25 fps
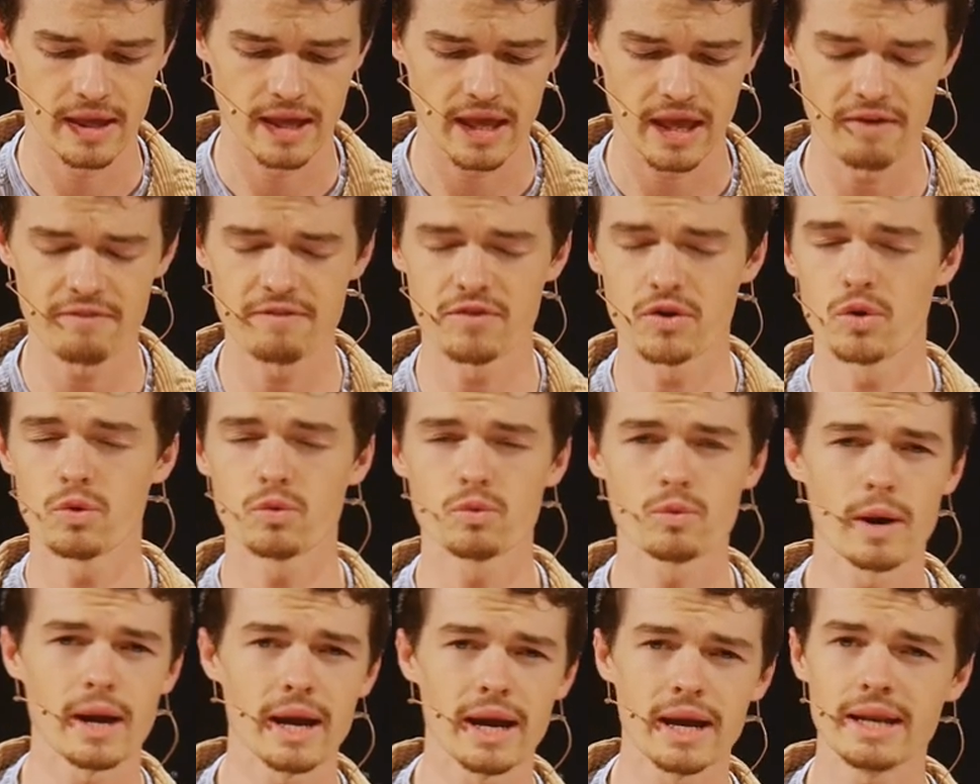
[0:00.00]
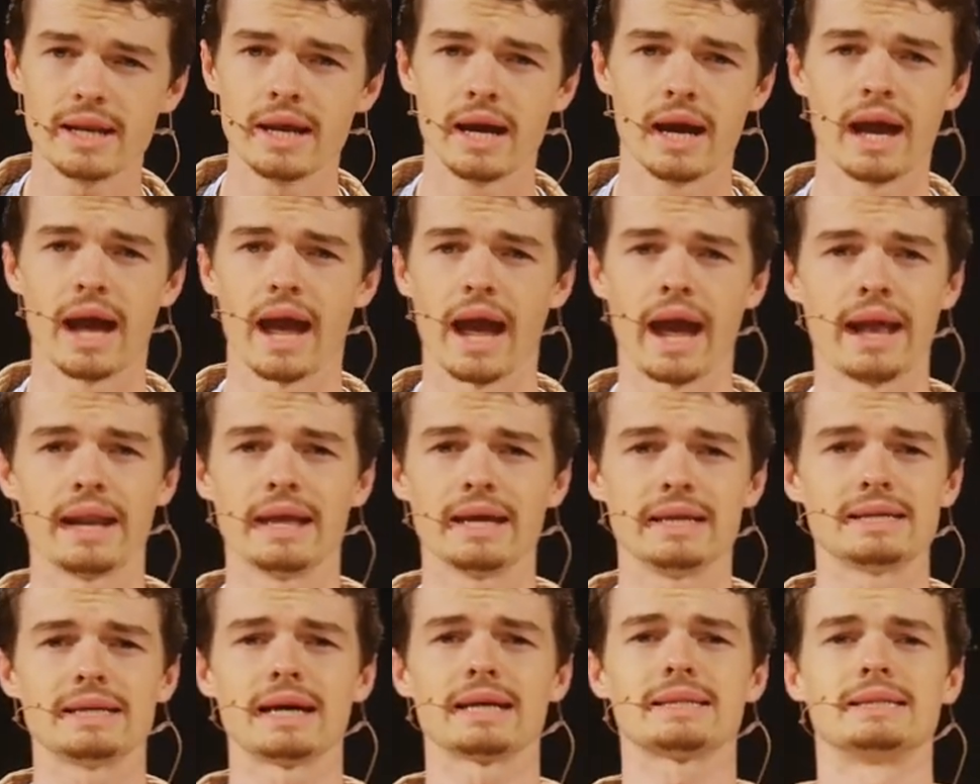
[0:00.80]
If you read and
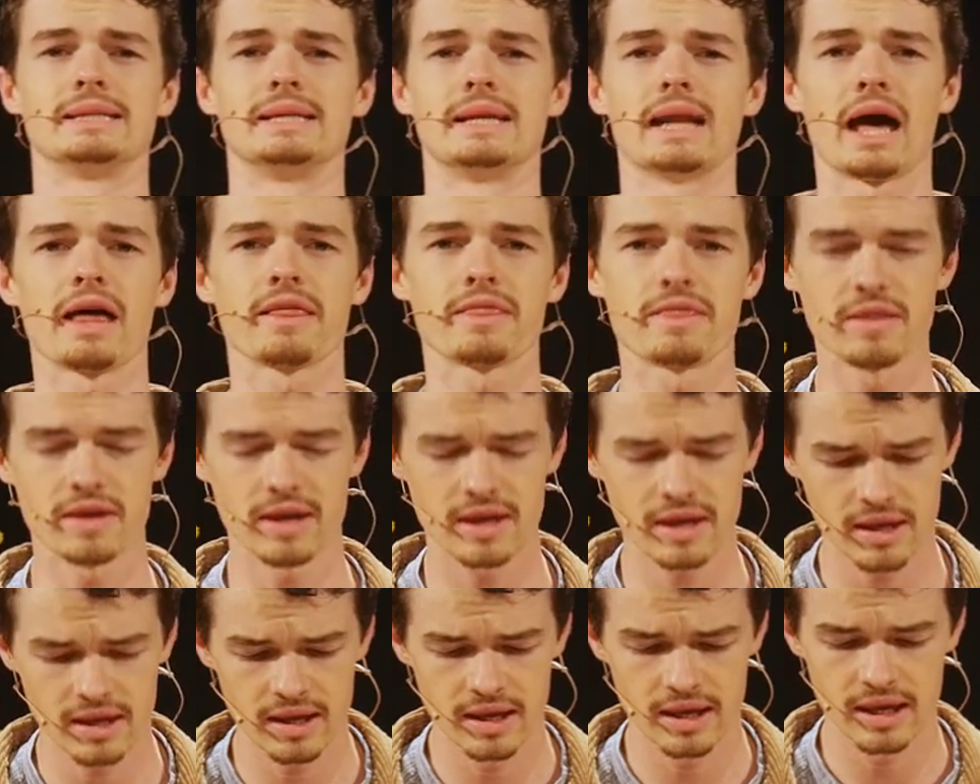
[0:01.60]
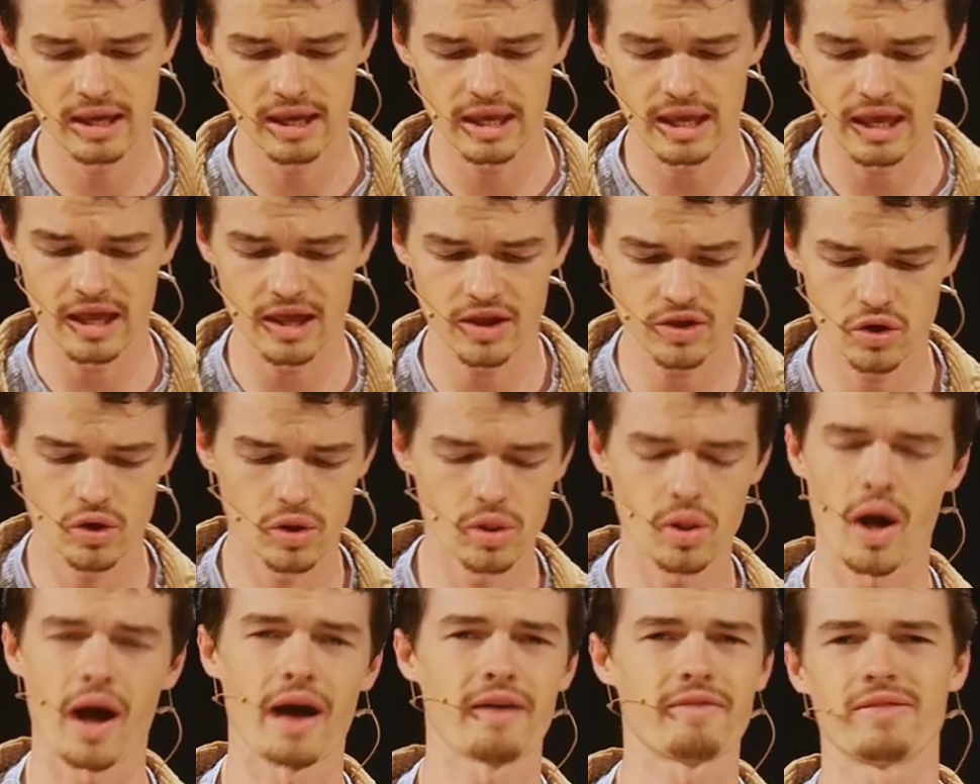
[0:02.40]
it does nothing in your
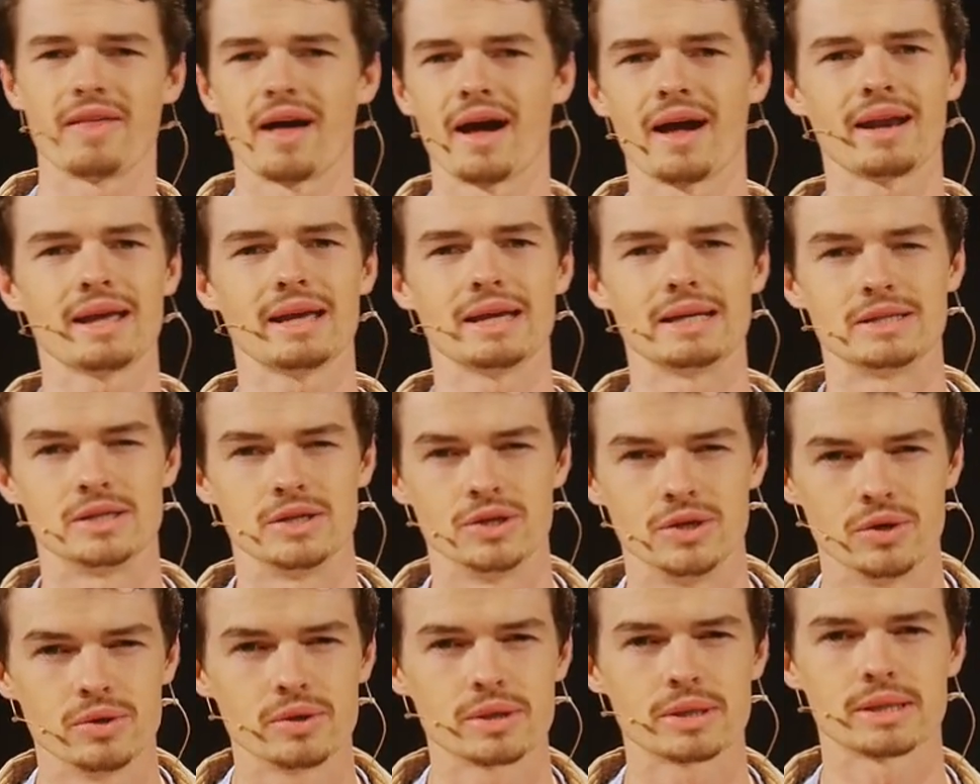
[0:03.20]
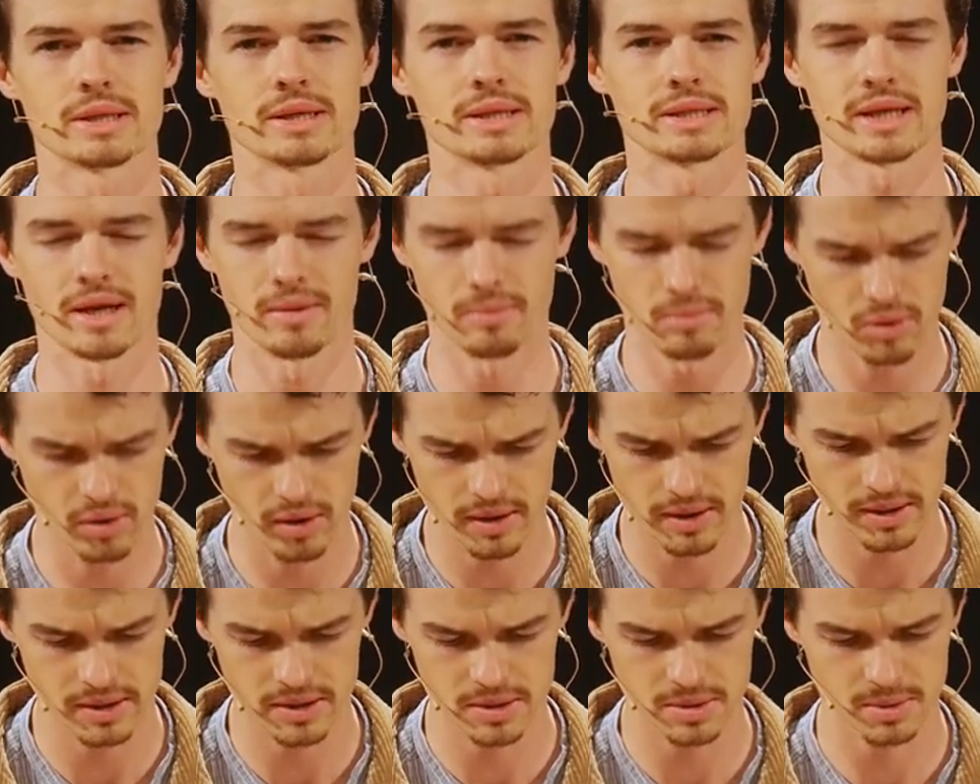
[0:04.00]
life, that is useless and
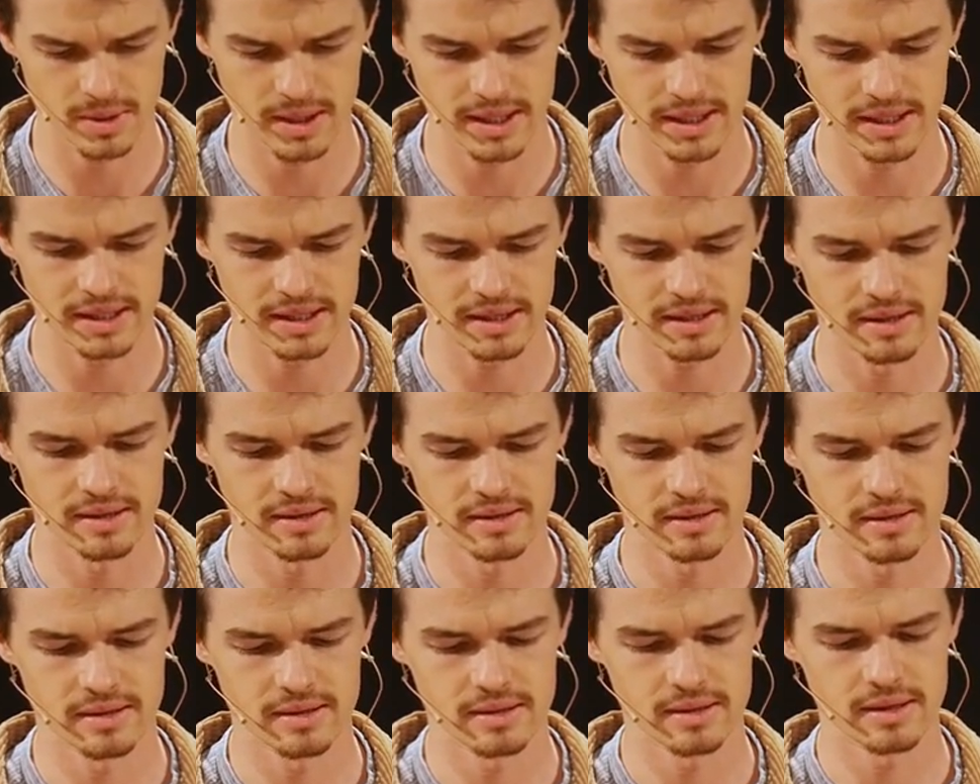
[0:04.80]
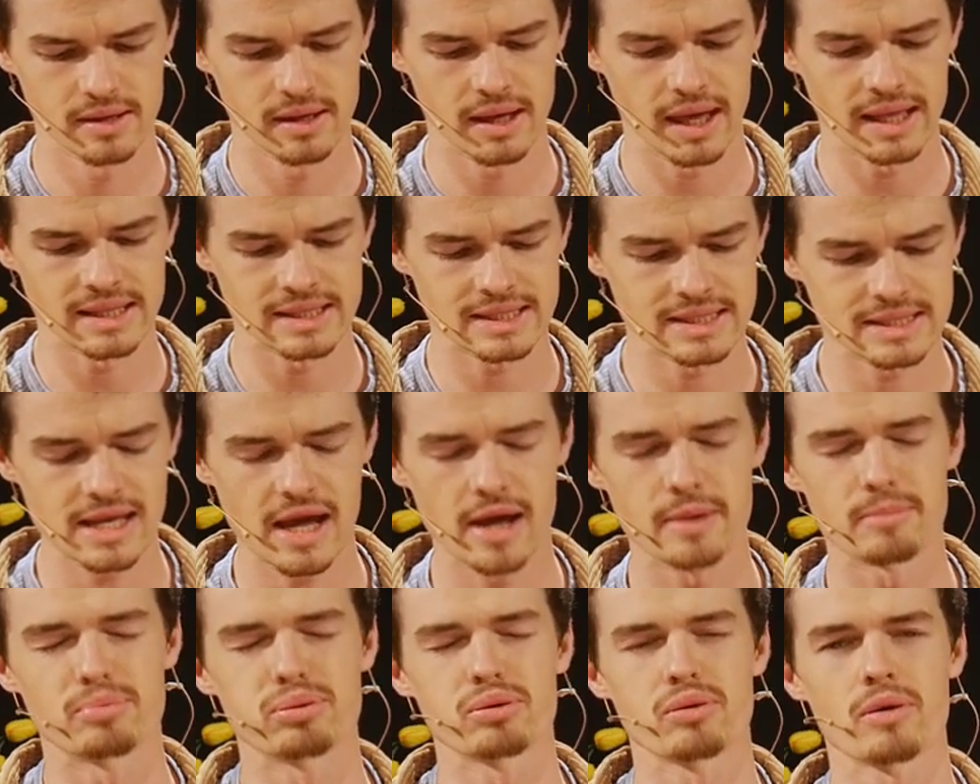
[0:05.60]
pointless reading.
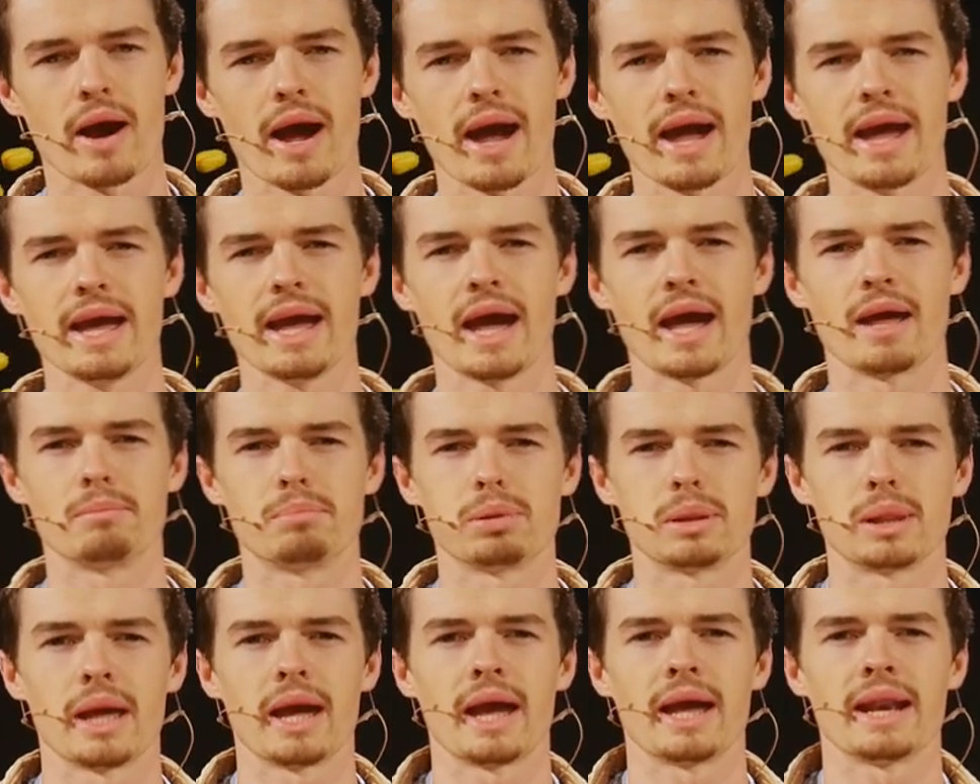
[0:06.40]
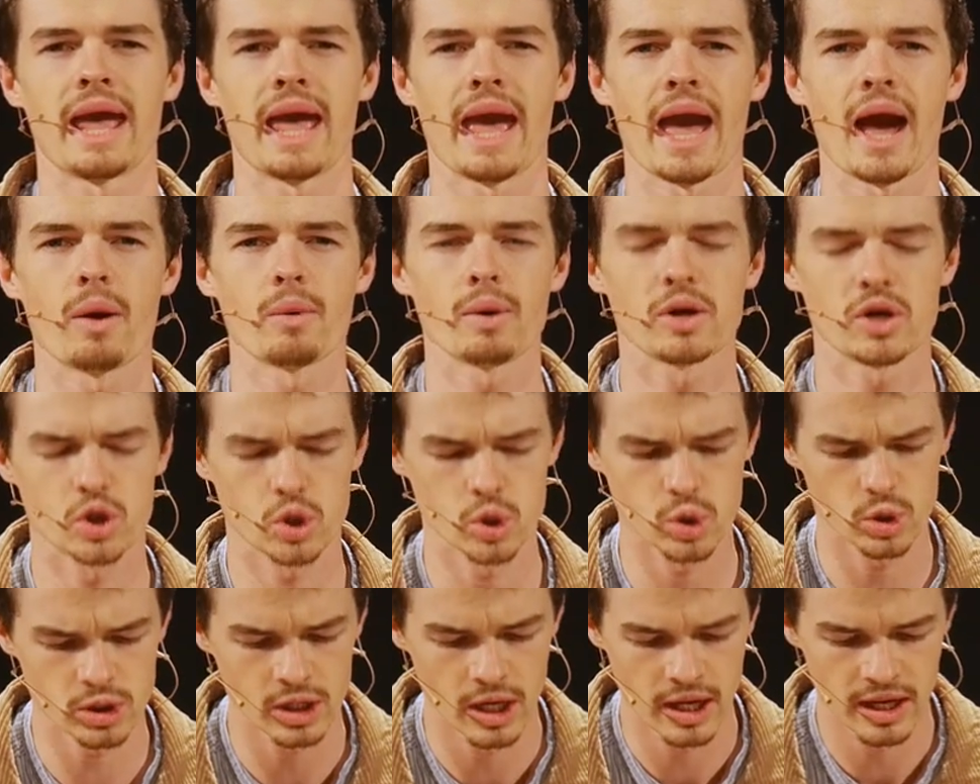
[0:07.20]
Instead, pray and plan how it
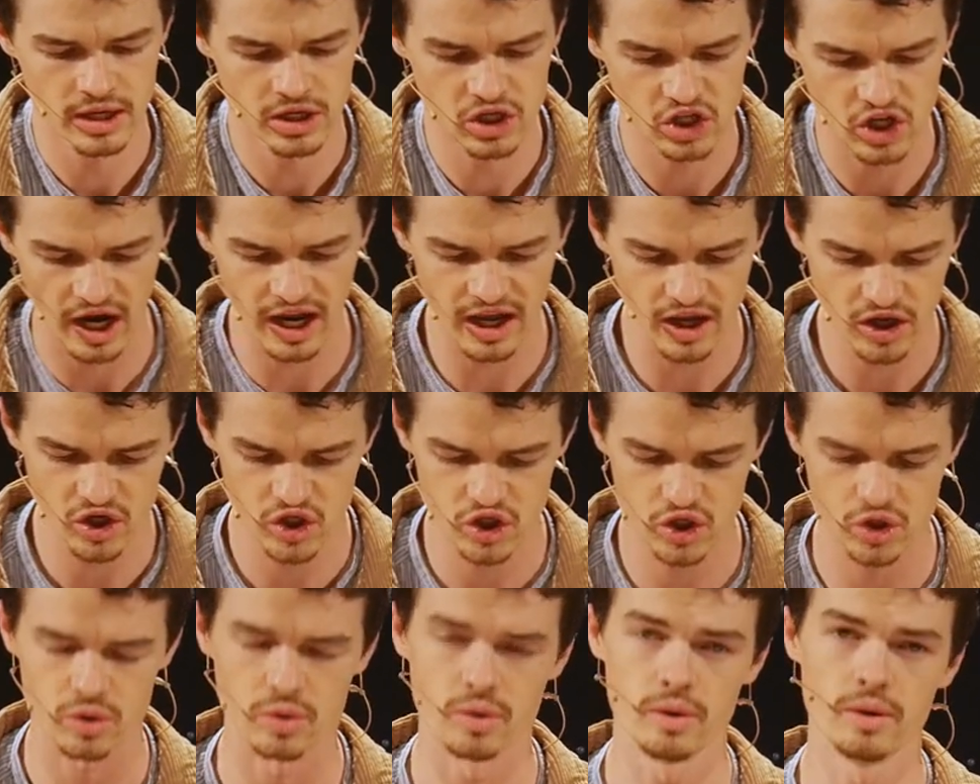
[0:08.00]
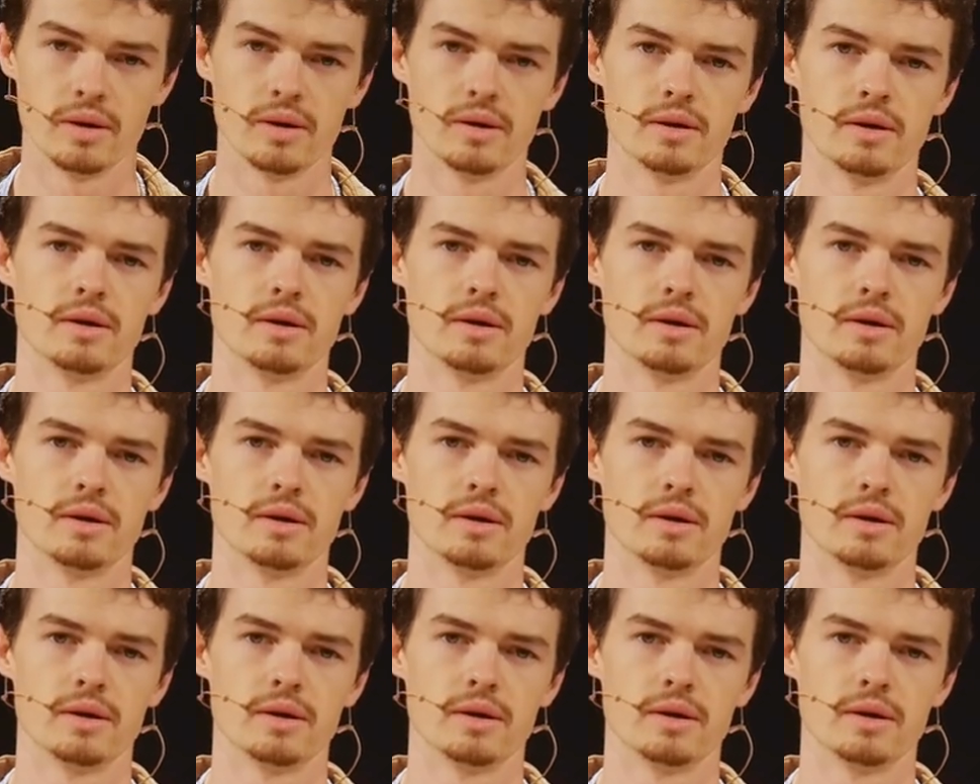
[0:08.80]
should change you.